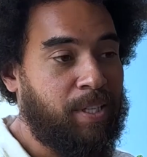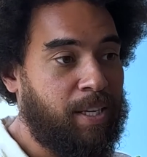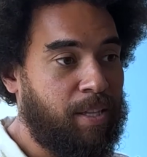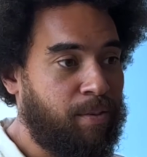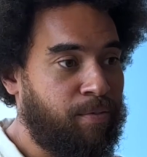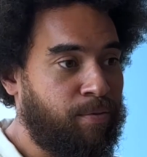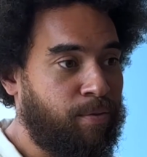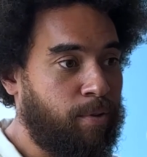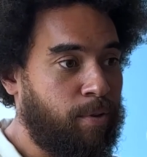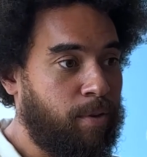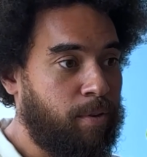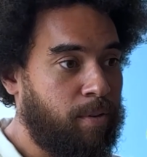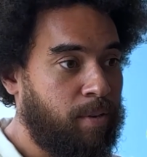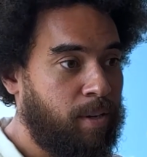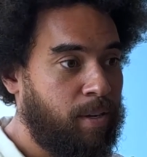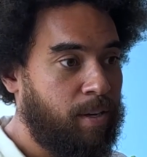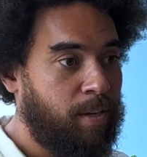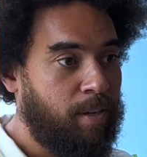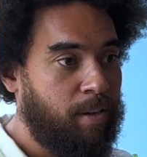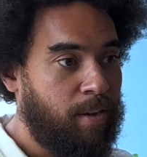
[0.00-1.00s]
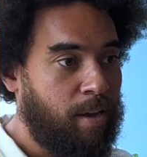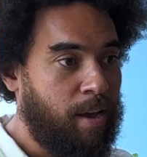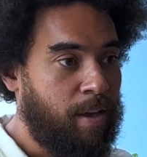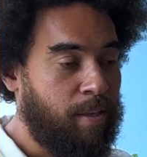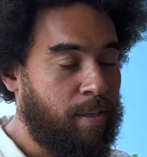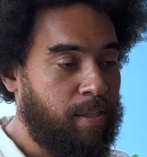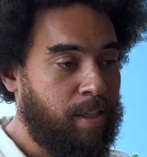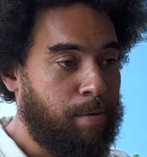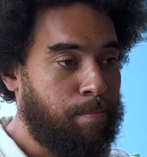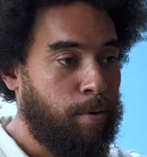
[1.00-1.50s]
eat the fruit,
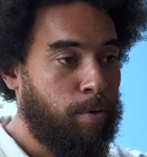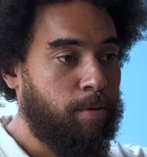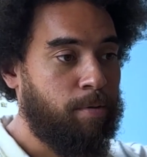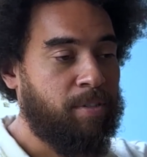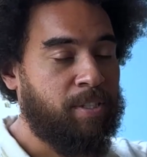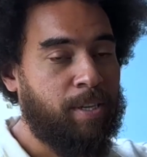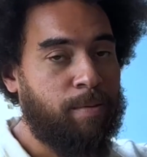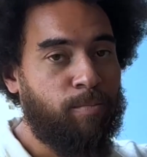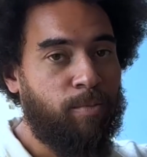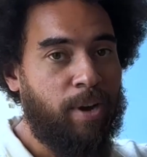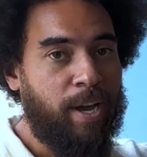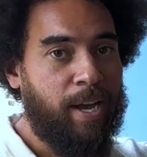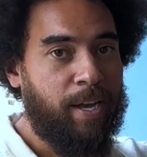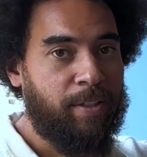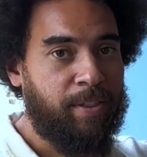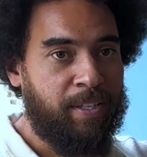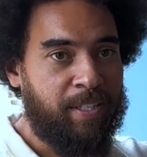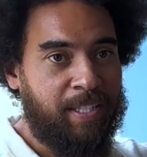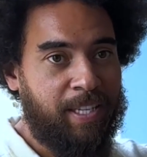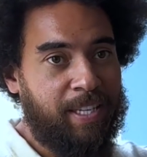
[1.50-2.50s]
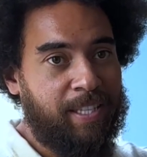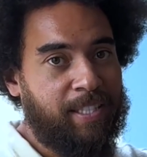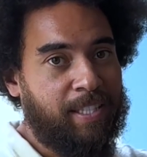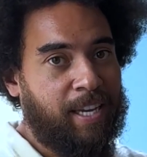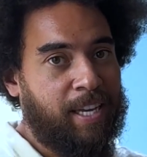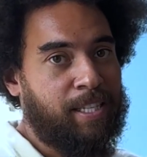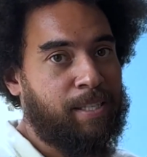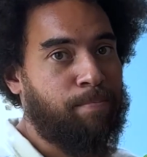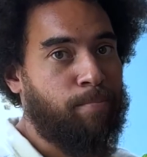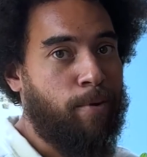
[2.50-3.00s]
and they poo somewhere, the seeds
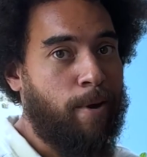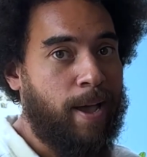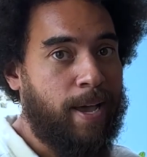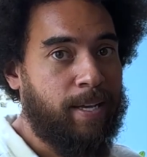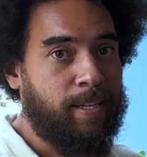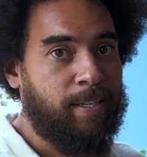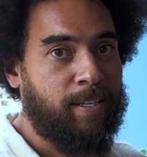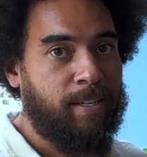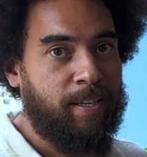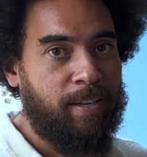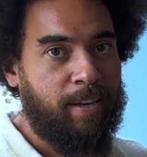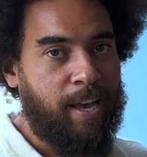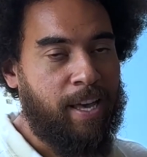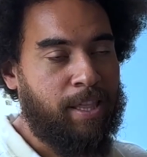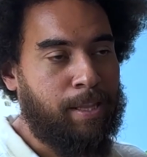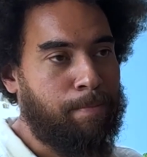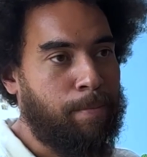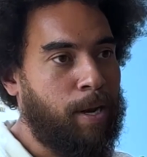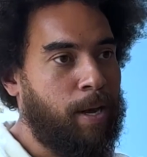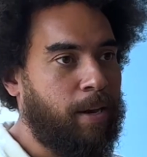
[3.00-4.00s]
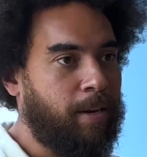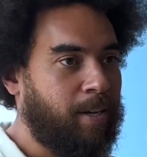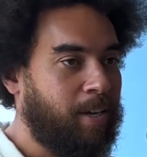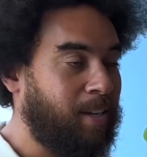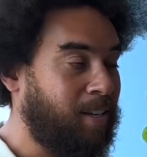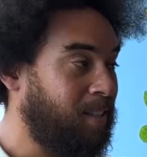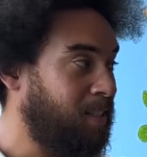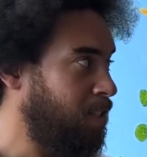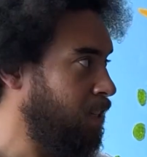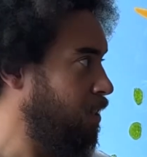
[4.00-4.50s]
get spread, and the plant
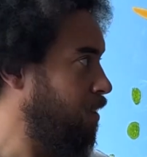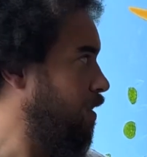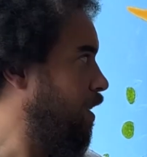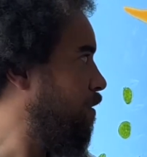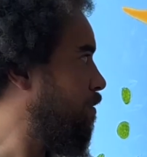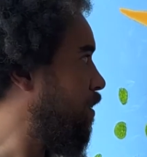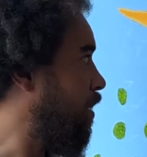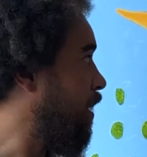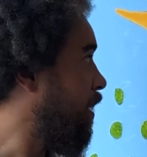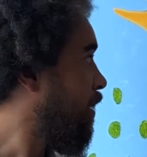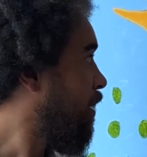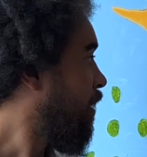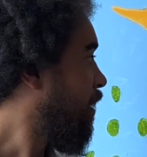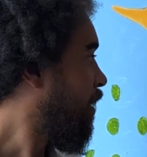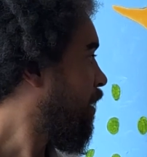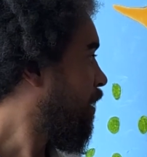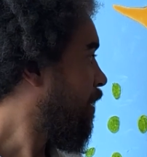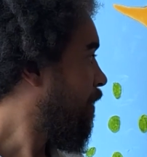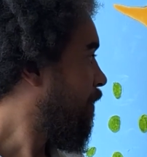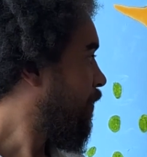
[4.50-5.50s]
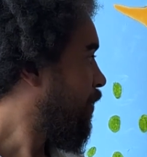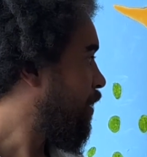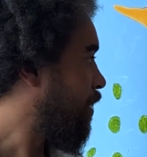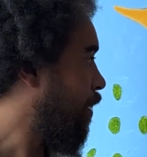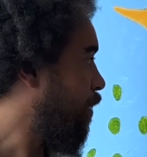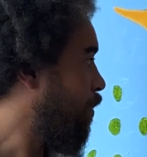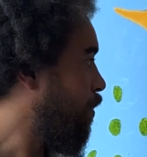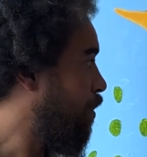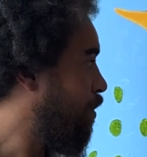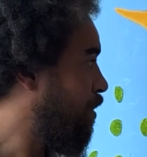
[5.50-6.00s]
can continue living.
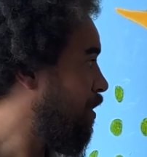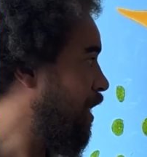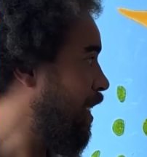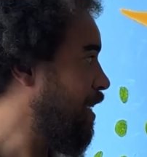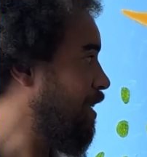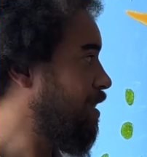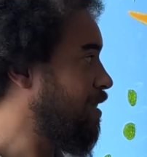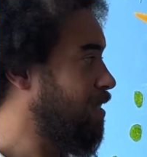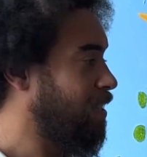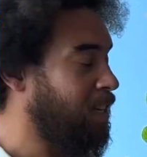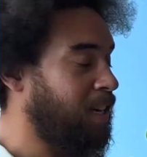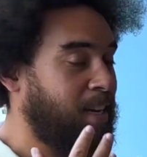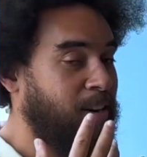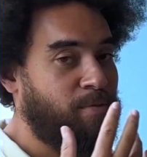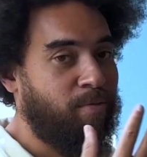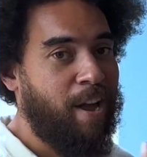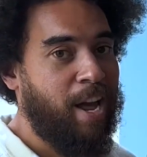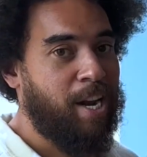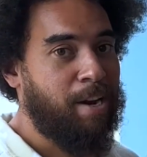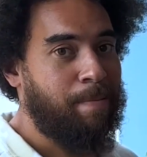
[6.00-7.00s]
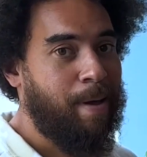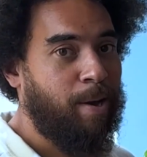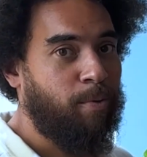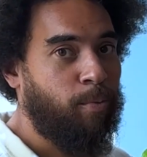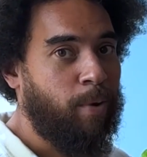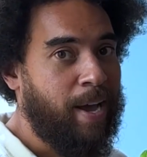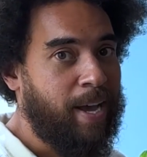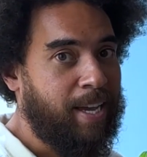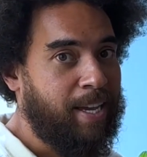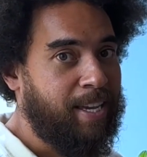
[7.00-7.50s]
So this, in a roundabout
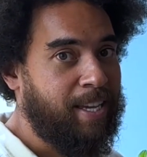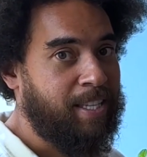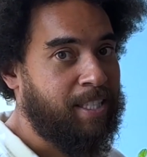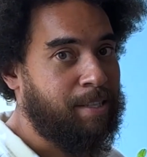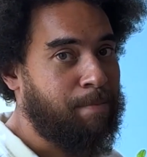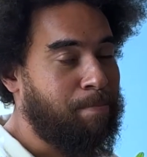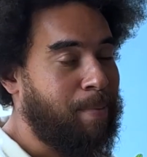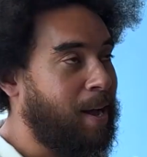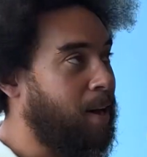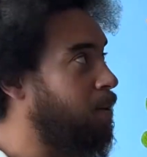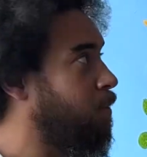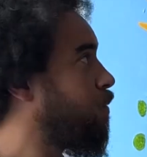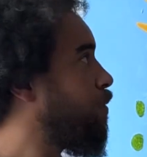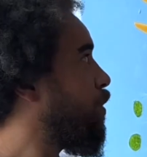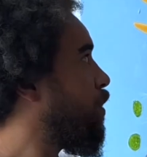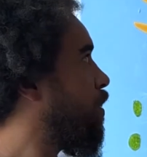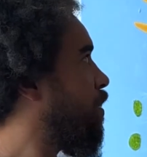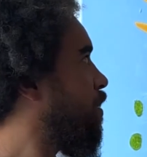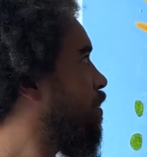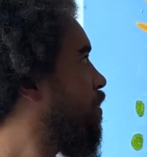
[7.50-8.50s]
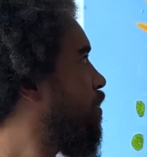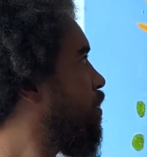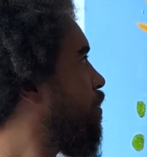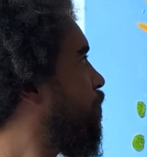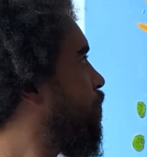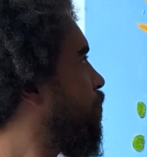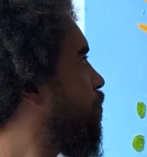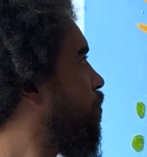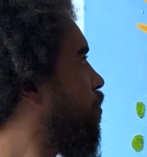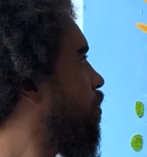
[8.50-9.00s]
way, is about the goodness of
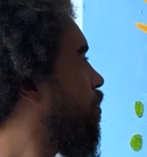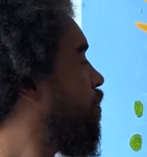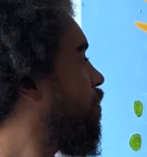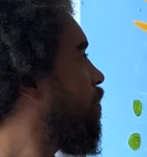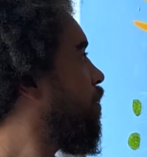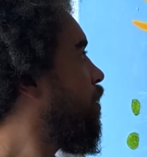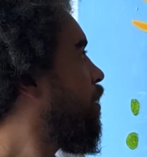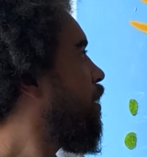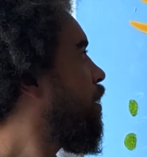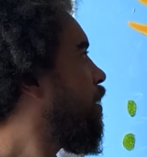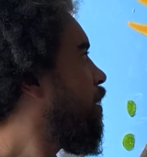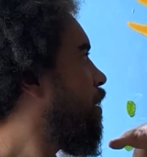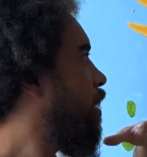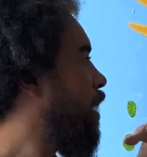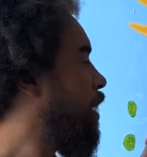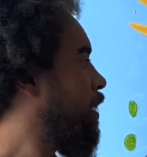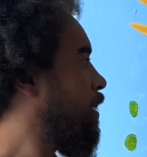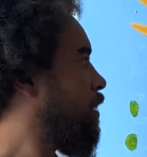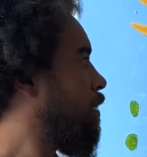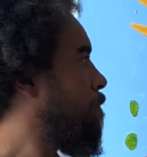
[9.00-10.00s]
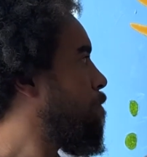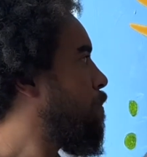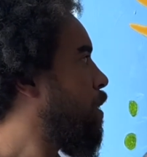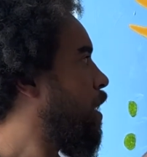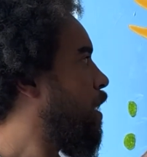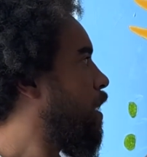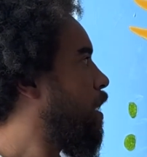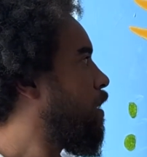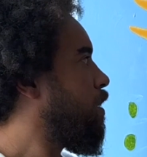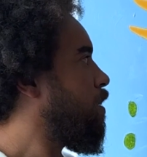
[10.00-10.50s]
fruit, and it's a
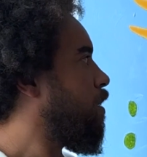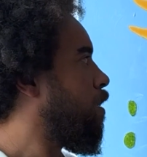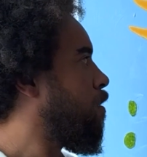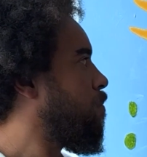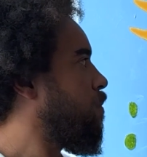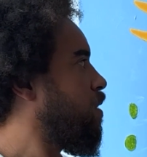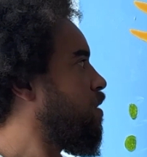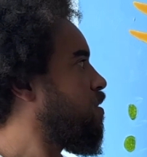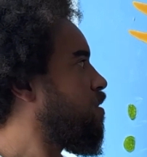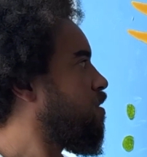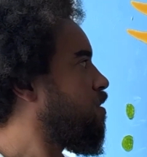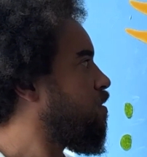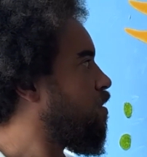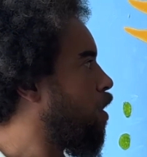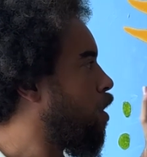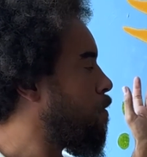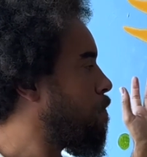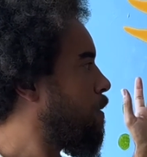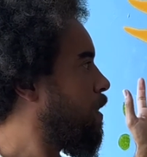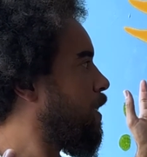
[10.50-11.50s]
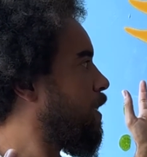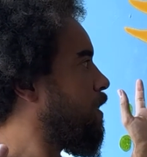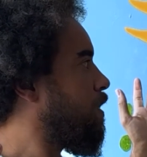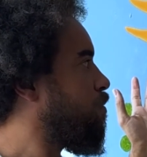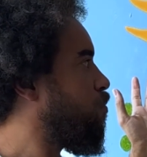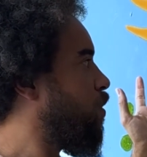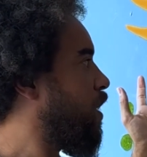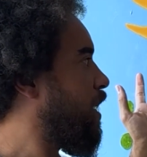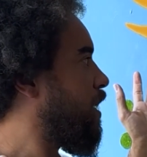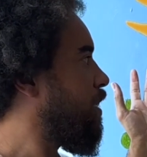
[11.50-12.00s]
bird almost opening its
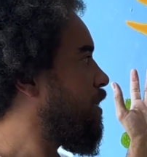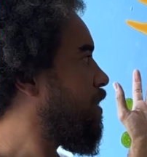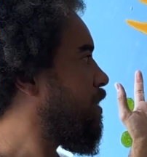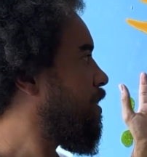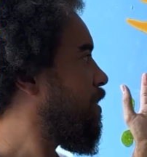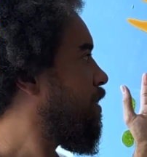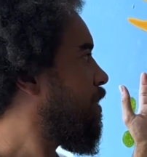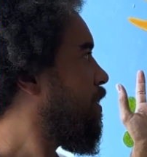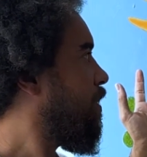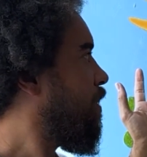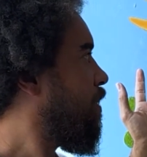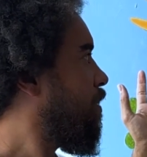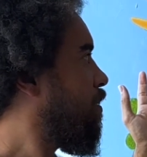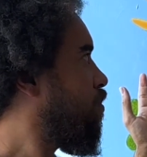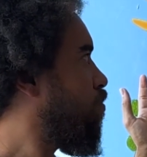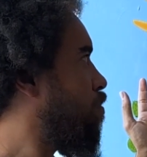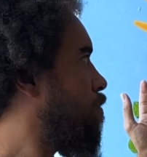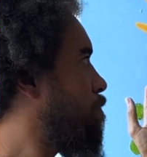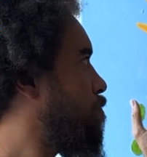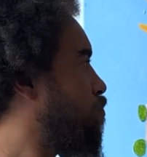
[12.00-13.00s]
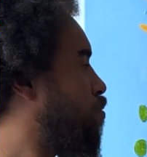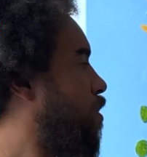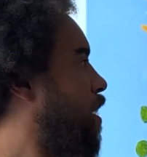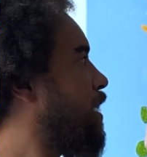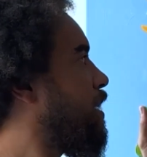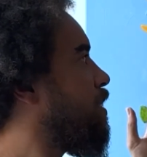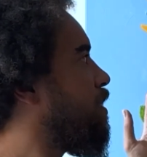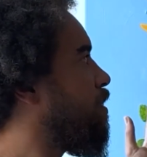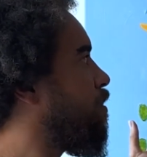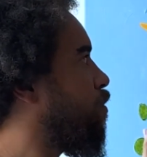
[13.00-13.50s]
wings to
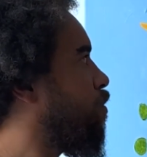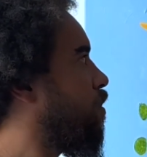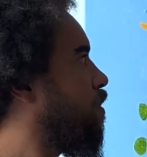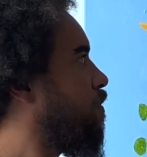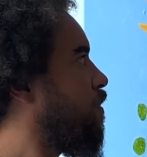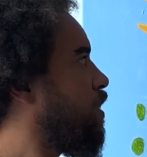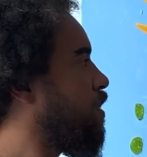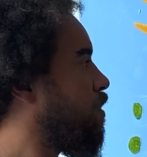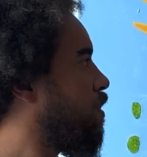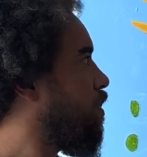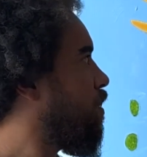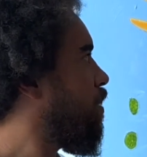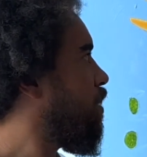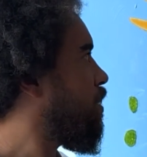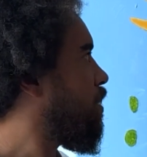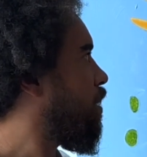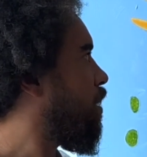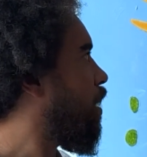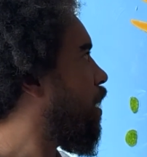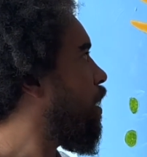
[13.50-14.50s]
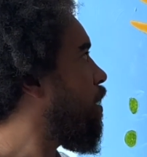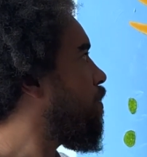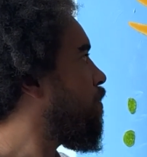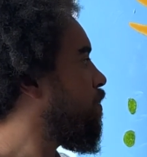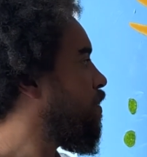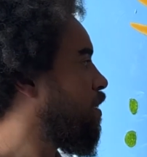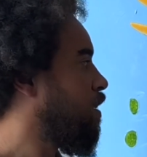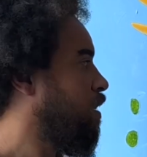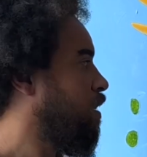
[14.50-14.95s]
embrace all of this goodness in life.